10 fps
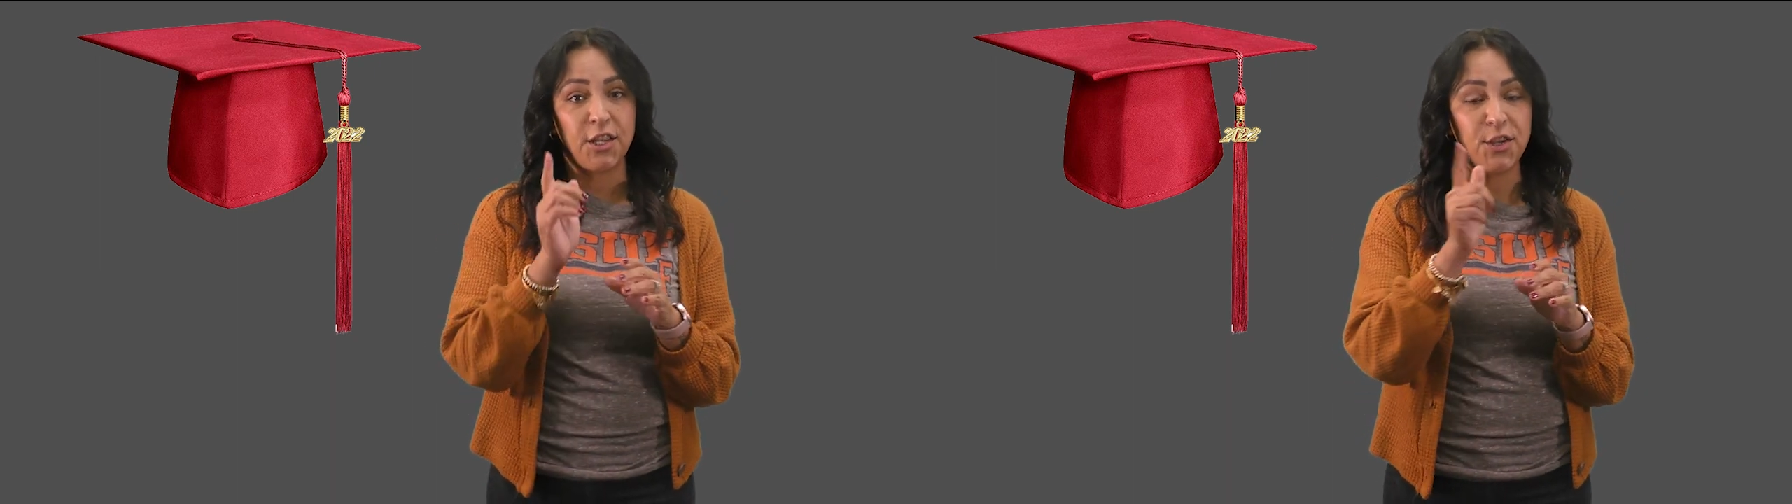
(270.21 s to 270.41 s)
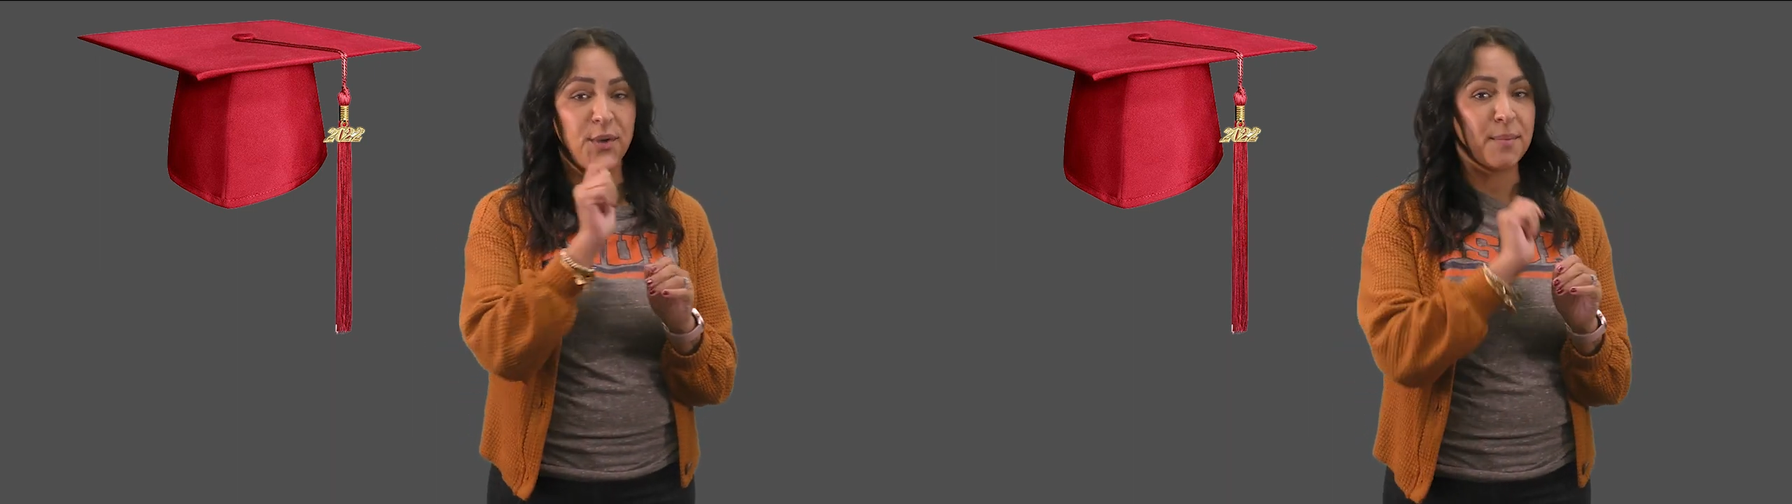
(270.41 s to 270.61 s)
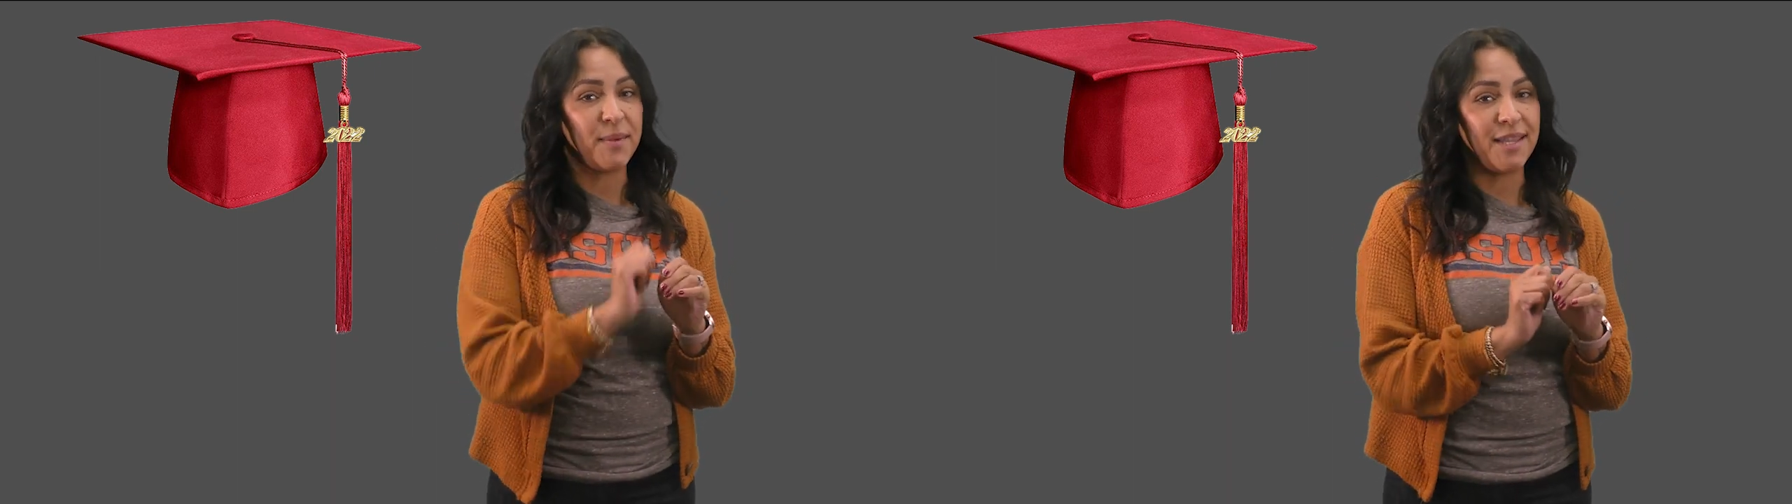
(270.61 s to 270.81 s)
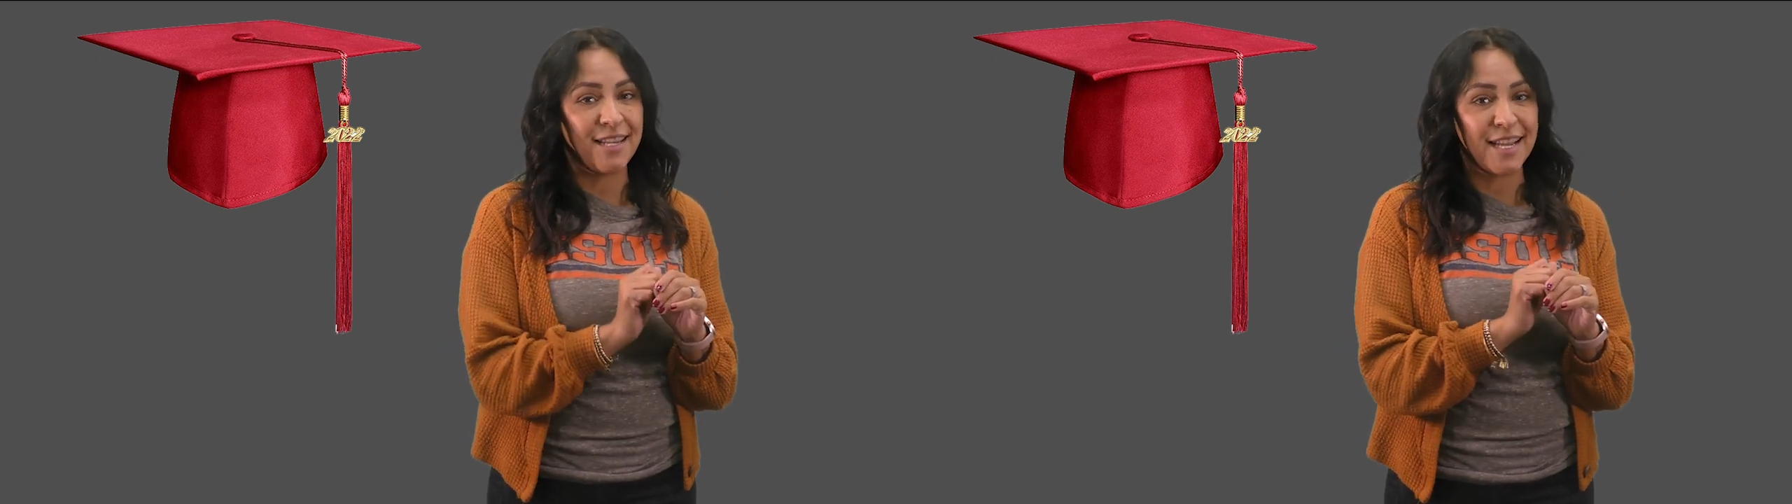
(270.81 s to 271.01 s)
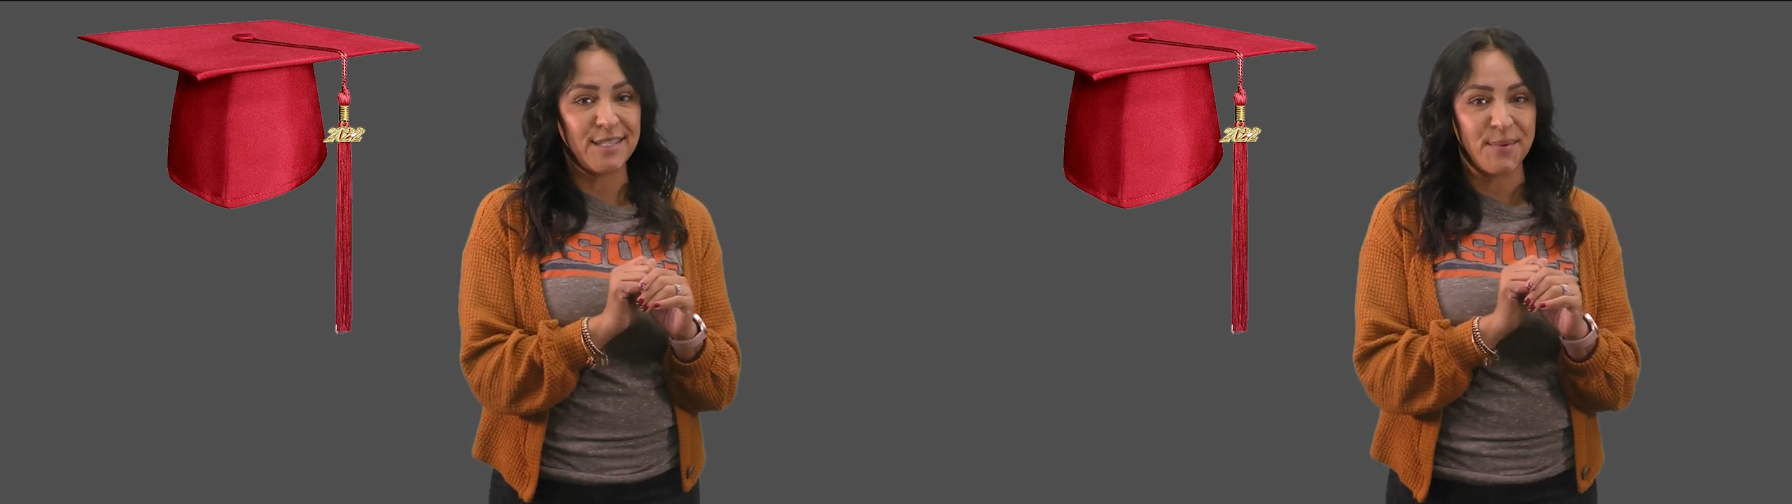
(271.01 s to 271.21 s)
you can be the
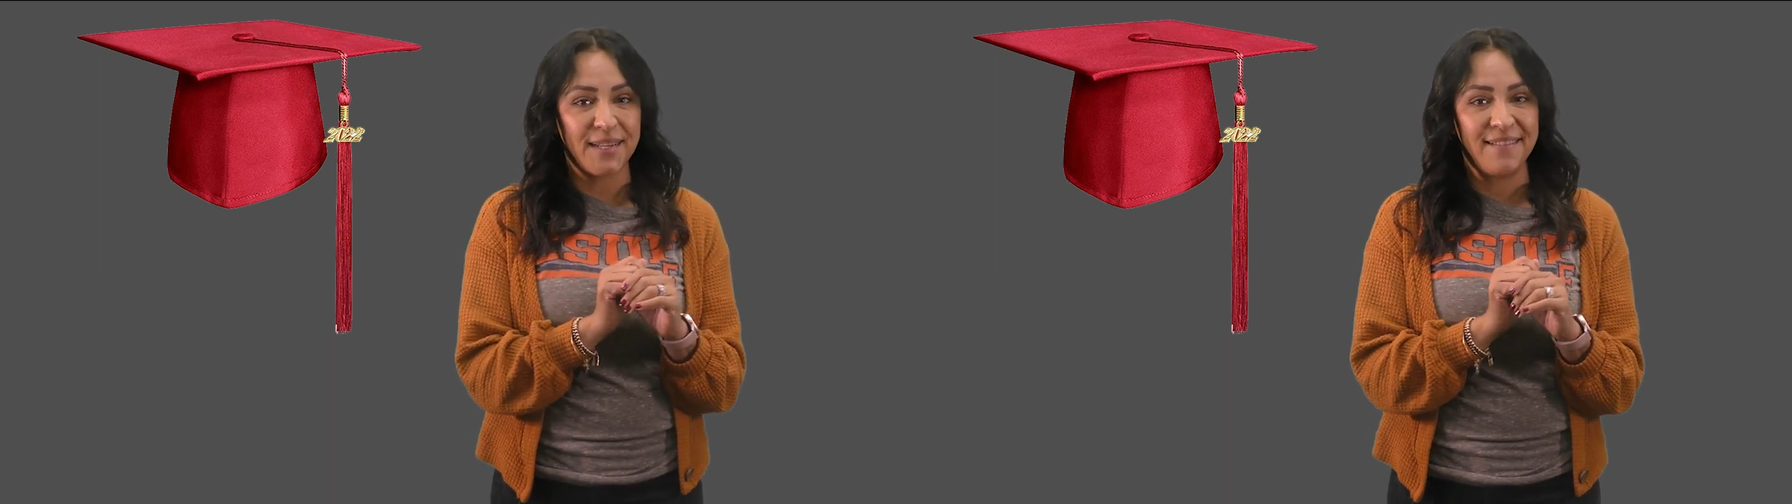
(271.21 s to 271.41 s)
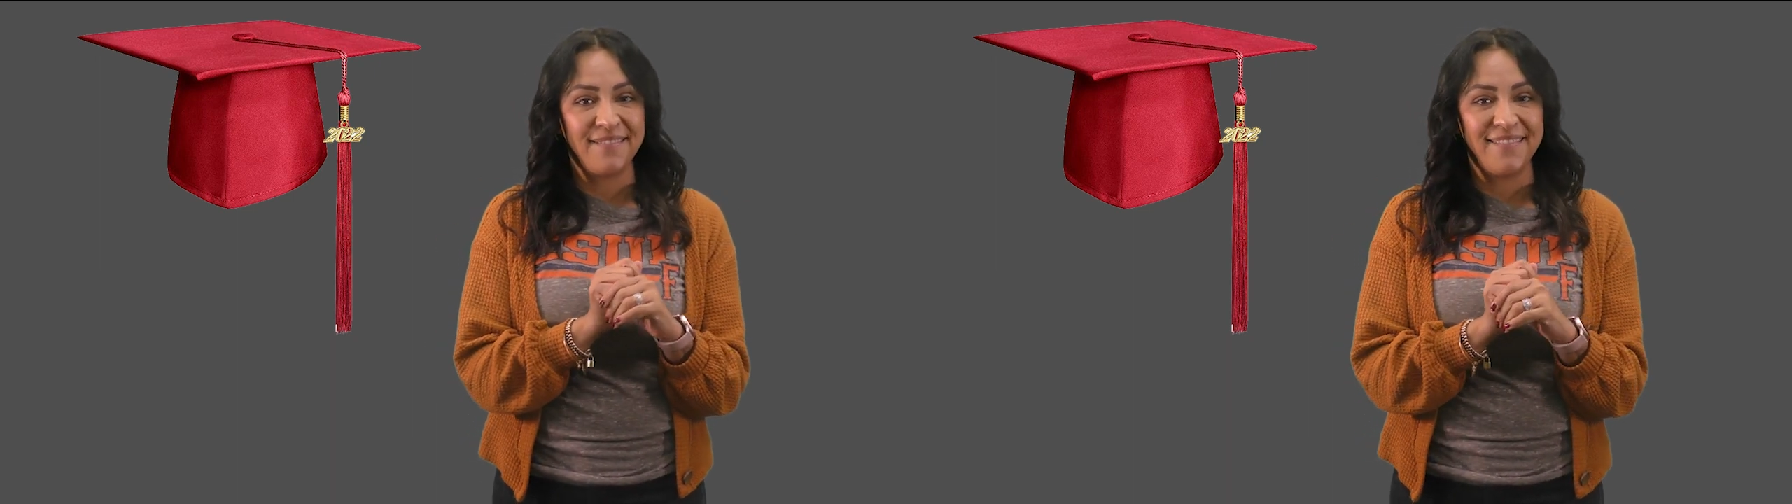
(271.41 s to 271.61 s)
next one.